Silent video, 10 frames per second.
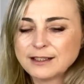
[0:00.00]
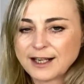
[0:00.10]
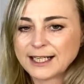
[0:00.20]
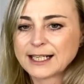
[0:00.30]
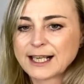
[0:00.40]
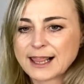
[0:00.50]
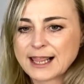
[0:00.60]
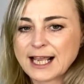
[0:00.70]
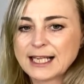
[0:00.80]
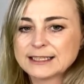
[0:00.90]
like
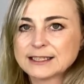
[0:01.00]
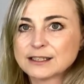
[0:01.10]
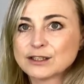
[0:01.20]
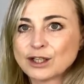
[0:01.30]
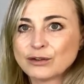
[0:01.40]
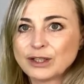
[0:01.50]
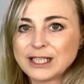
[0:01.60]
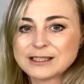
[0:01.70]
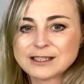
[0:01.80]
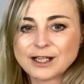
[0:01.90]
that. So
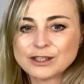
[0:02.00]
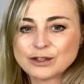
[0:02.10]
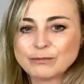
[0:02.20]
inside